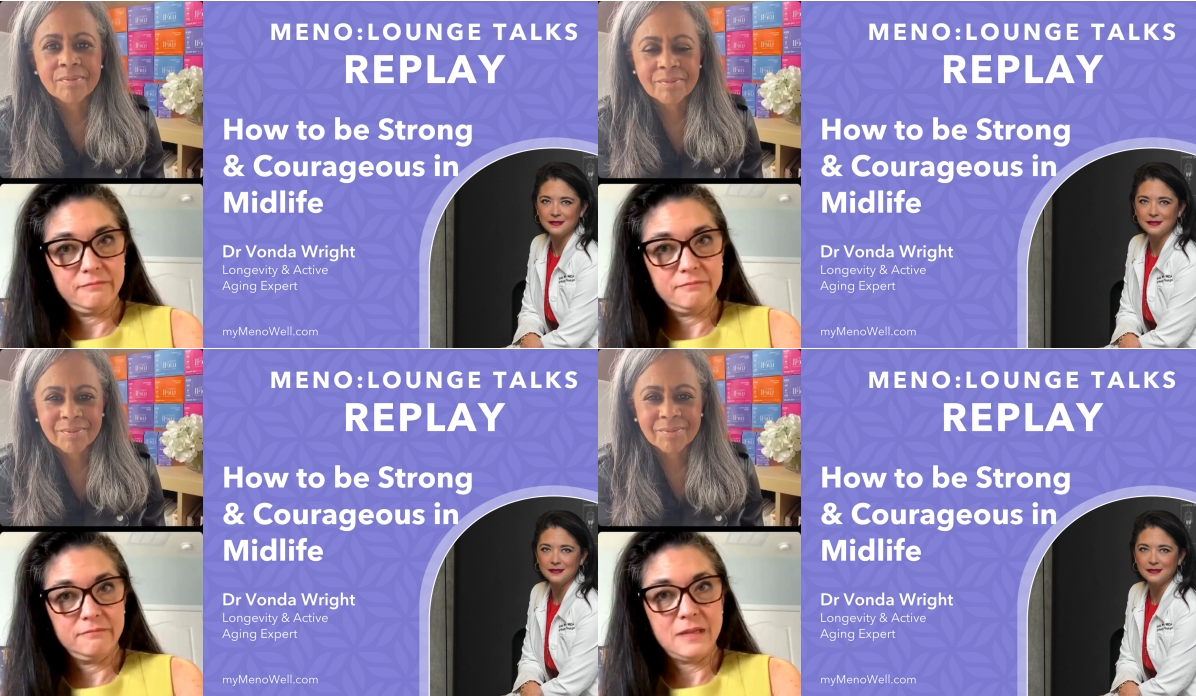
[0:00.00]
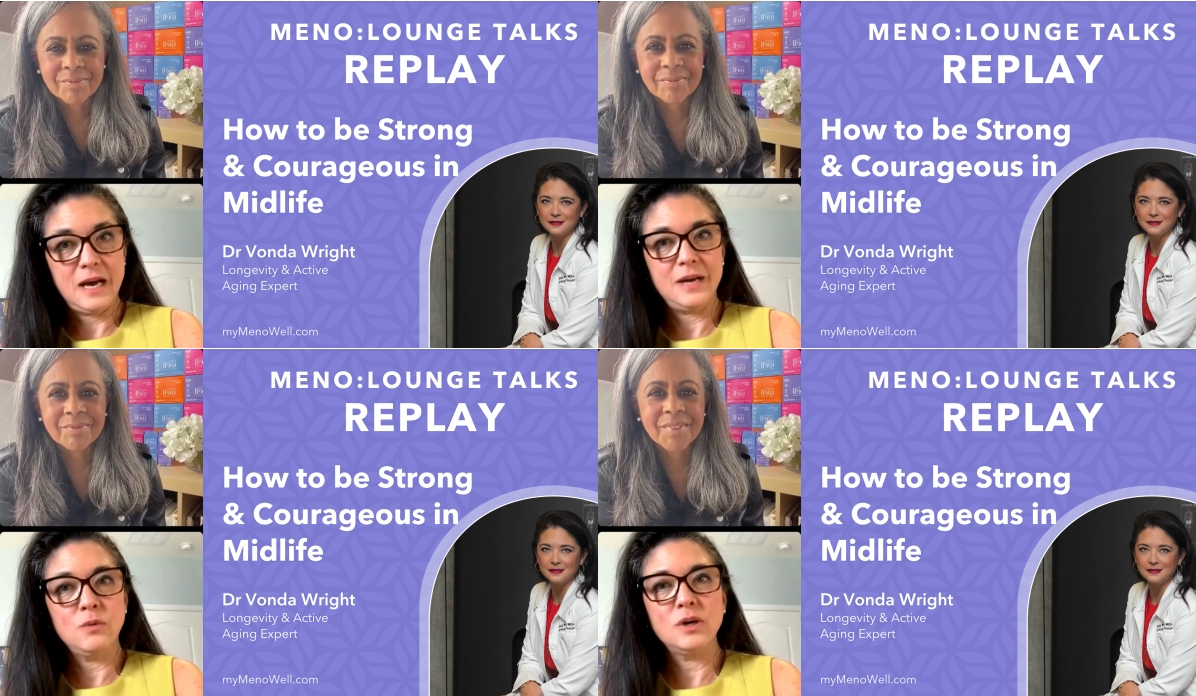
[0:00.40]
Speaker 1: Okay.
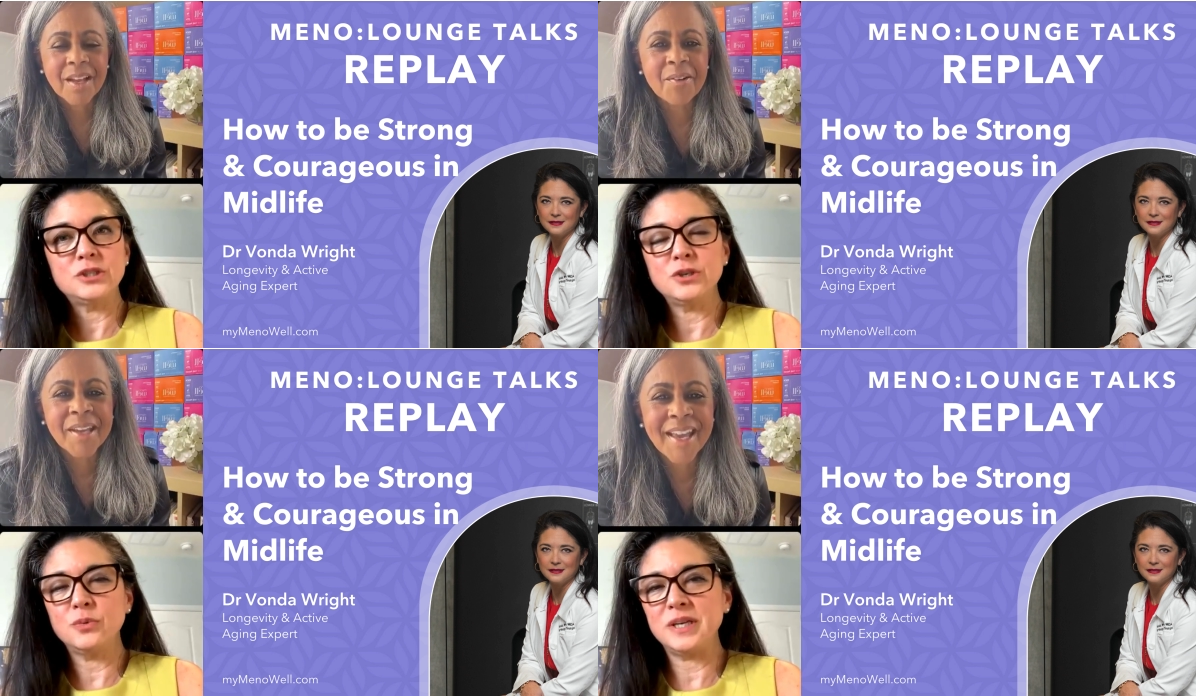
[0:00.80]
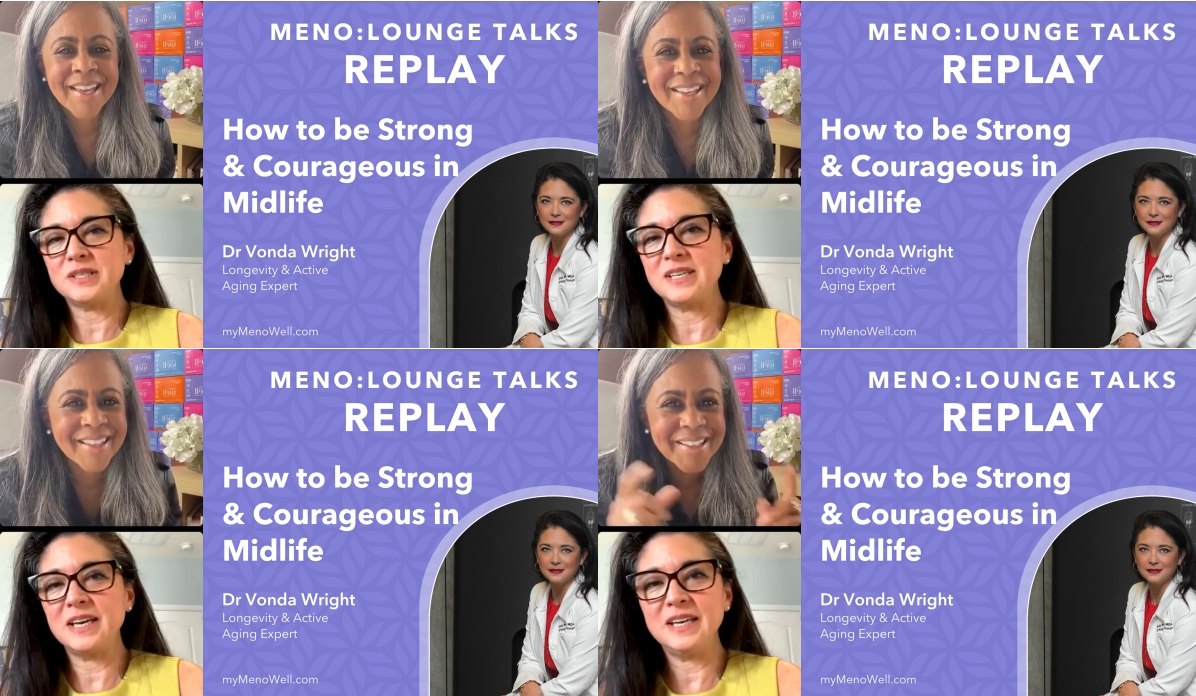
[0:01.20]
I don't want you to wait.
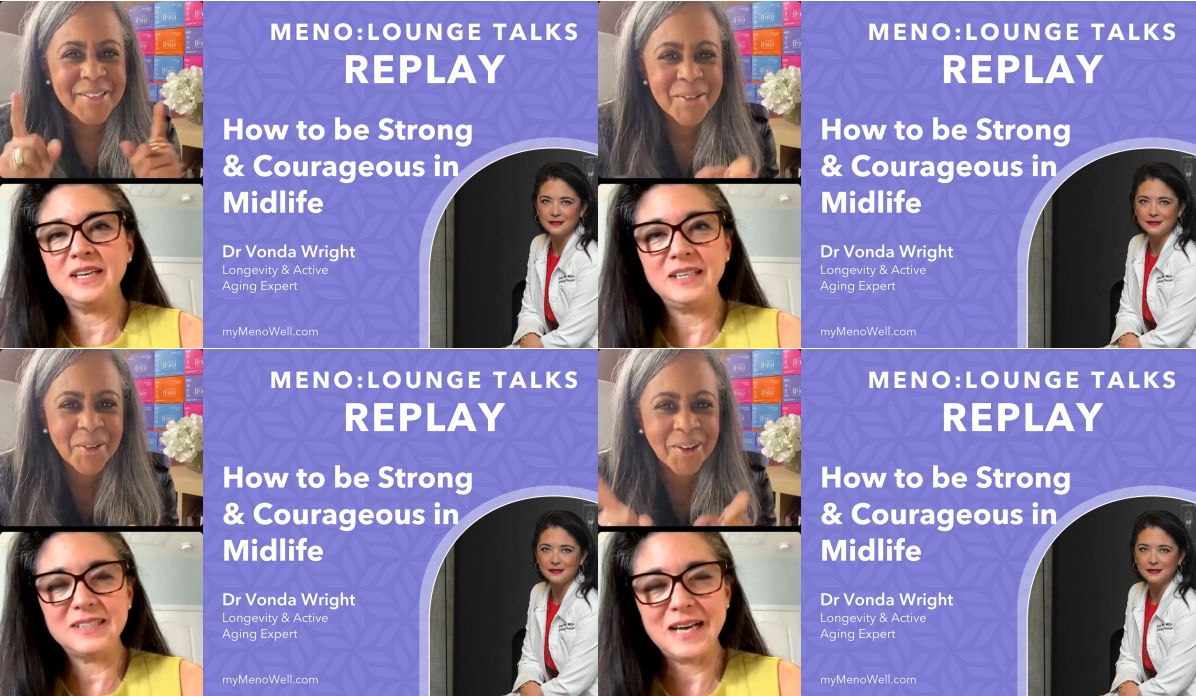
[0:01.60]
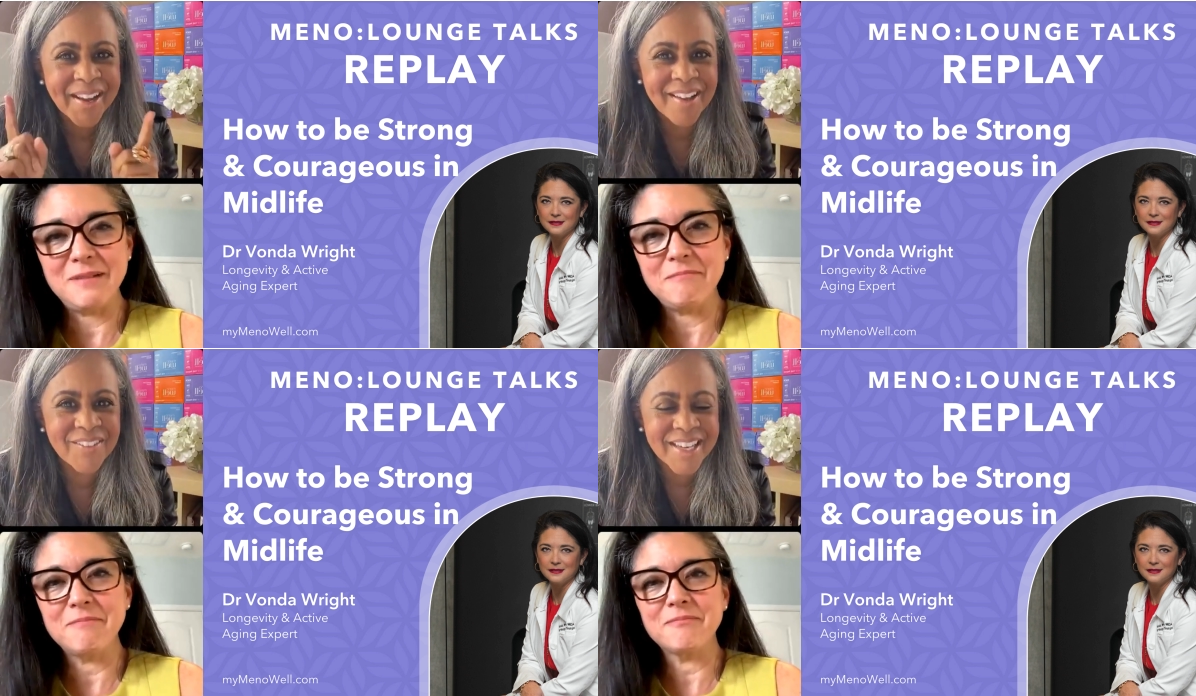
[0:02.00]
Okay. your
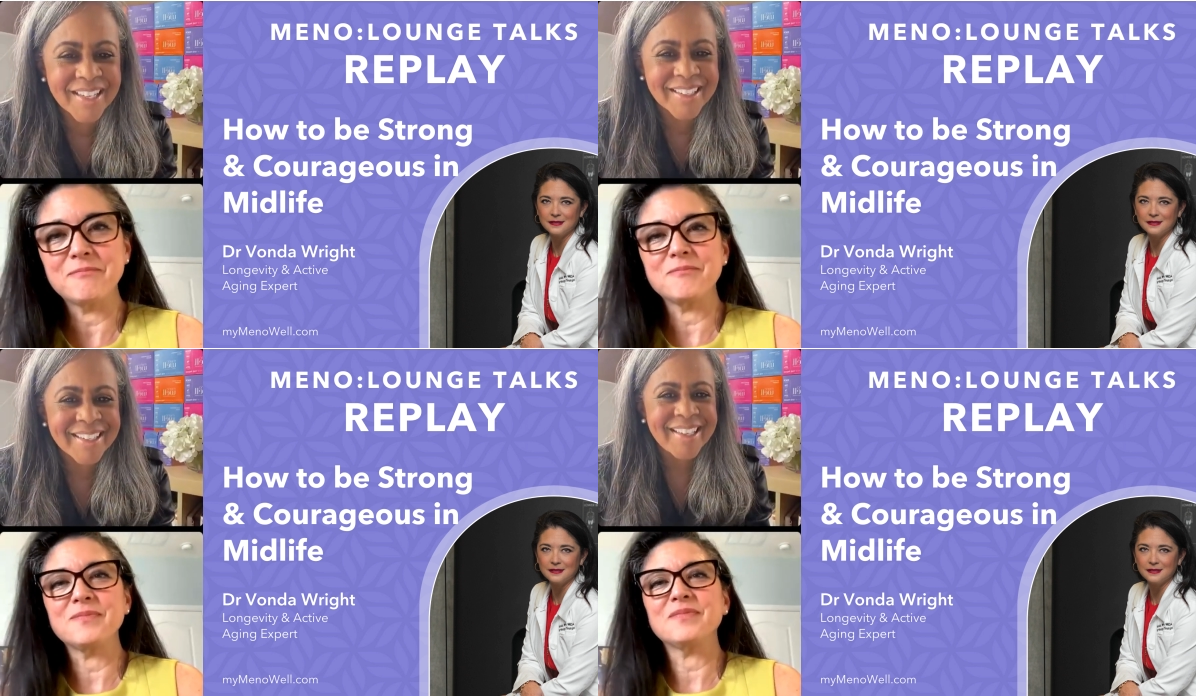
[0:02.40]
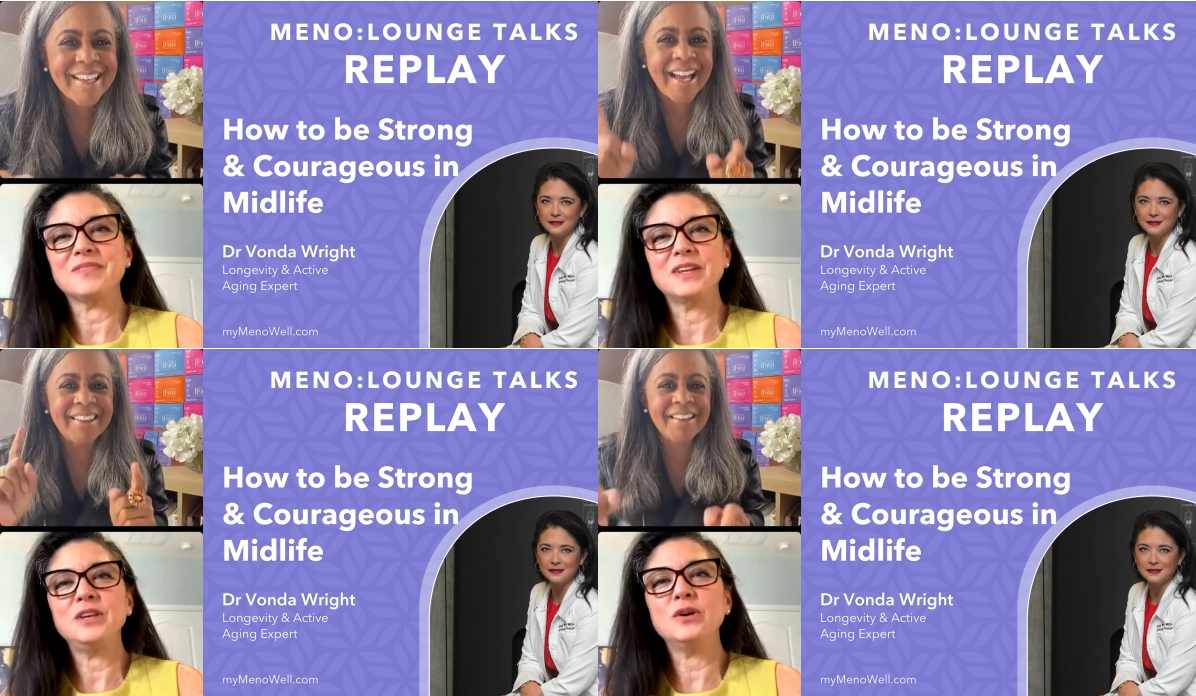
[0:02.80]
heavy.
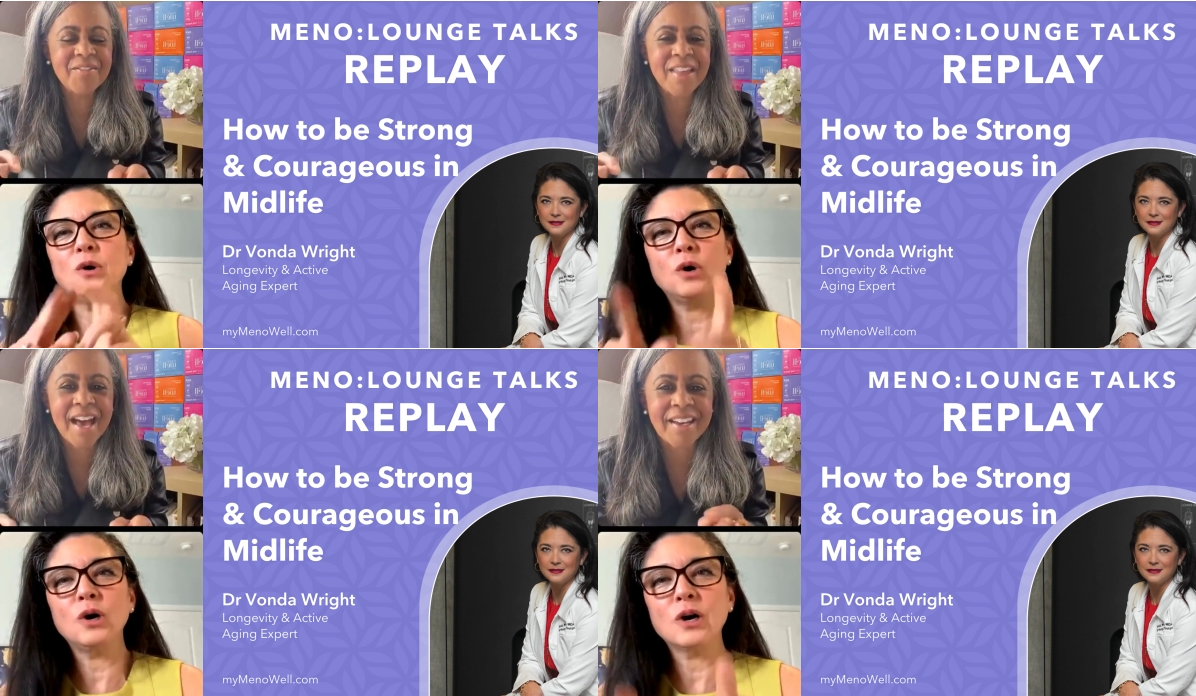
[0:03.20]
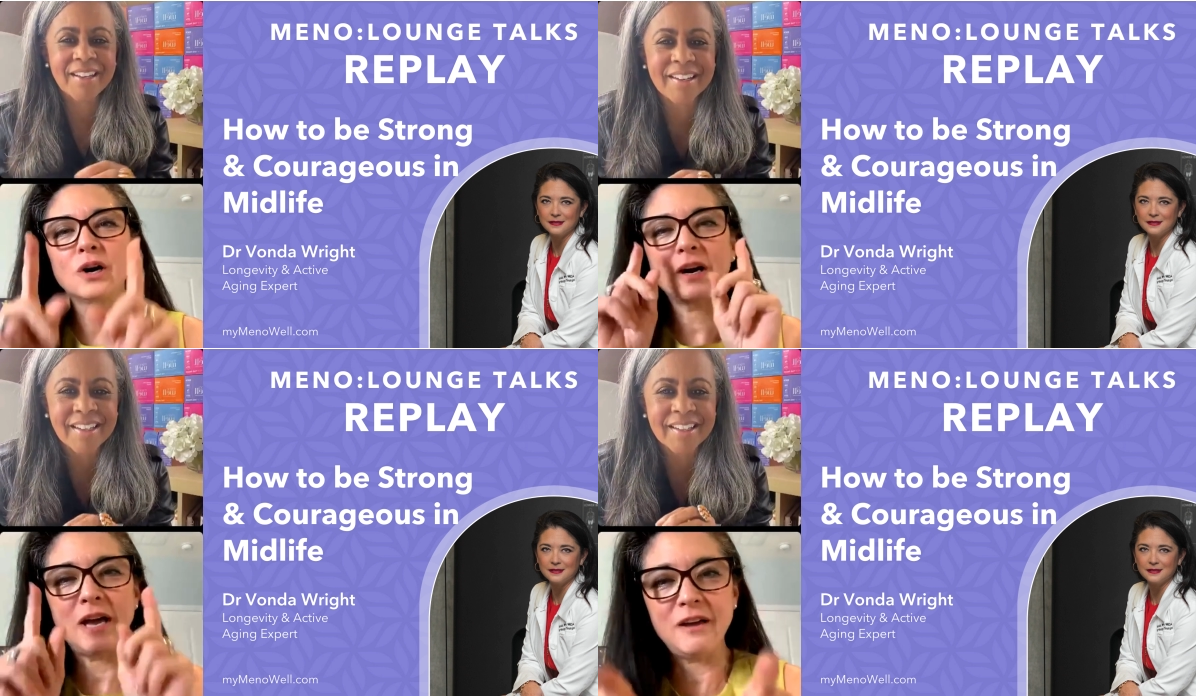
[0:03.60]
Your I love that.